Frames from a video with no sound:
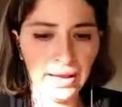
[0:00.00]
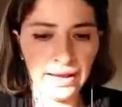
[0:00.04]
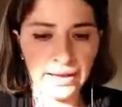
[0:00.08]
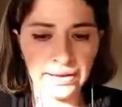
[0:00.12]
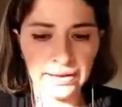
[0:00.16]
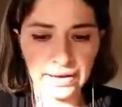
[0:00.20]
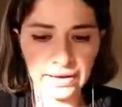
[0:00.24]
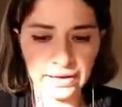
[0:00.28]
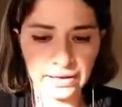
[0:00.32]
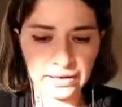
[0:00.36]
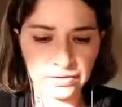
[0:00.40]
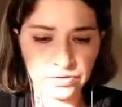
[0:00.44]

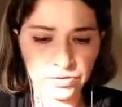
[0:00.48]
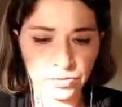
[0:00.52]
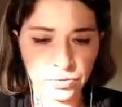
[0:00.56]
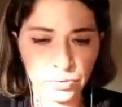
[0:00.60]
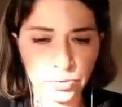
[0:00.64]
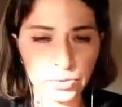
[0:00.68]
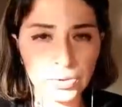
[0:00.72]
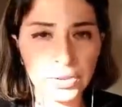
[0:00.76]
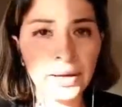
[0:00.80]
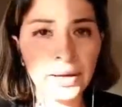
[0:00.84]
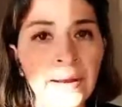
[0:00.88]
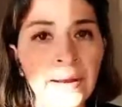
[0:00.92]
That is
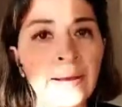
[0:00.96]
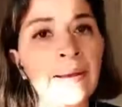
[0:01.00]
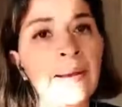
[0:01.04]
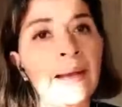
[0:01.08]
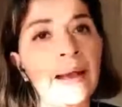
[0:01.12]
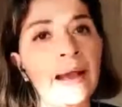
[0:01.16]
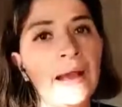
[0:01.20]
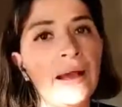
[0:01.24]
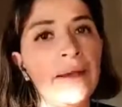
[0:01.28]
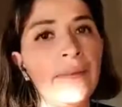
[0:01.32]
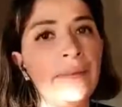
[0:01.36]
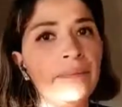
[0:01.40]
good.
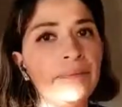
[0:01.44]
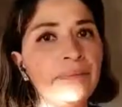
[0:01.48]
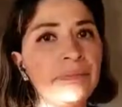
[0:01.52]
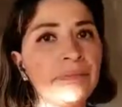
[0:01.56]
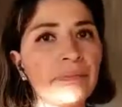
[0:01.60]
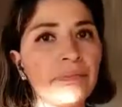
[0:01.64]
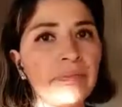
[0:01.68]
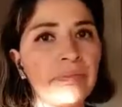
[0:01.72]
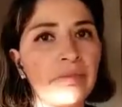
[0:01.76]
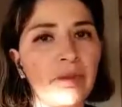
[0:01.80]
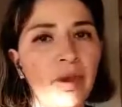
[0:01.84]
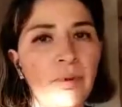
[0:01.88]

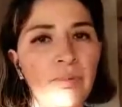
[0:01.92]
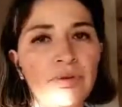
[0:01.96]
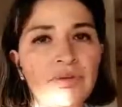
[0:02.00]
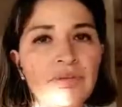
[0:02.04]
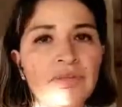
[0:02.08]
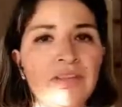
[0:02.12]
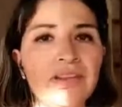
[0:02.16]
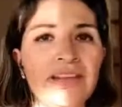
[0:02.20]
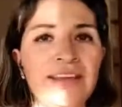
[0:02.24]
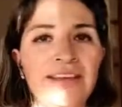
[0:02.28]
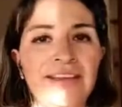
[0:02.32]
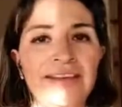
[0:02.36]

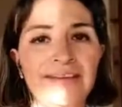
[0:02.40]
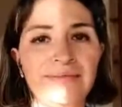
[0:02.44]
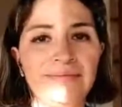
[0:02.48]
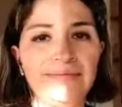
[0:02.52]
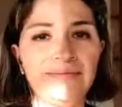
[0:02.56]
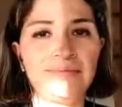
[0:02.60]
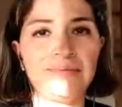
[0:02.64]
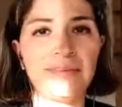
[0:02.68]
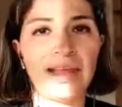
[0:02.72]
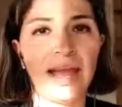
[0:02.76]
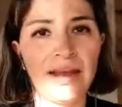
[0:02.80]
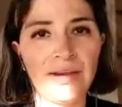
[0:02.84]
Obviously,
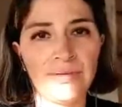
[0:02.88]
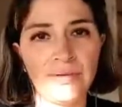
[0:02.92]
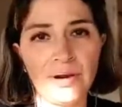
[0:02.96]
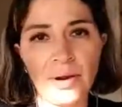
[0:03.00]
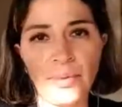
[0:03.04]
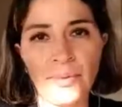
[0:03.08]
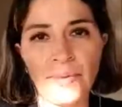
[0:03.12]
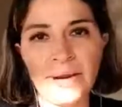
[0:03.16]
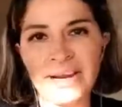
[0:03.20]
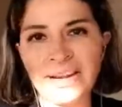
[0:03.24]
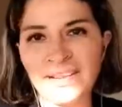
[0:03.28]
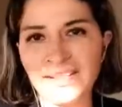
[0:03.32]
I
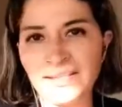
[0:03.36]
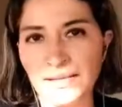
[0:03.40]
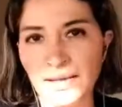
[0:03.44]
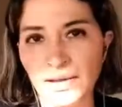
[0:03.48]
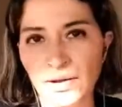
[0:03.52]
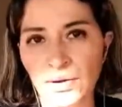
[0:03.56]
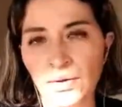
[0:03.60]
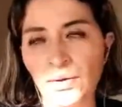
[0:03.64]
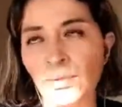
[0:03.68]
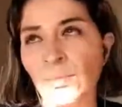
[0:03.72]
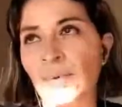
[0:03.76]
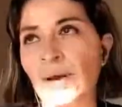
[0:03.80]
recommend a
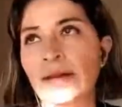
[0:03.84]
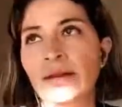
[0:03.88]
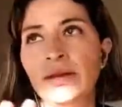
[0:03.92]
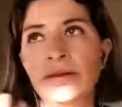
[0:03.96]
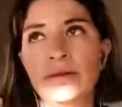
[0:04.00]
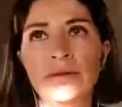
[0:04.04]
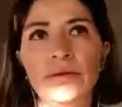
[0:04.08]
single one.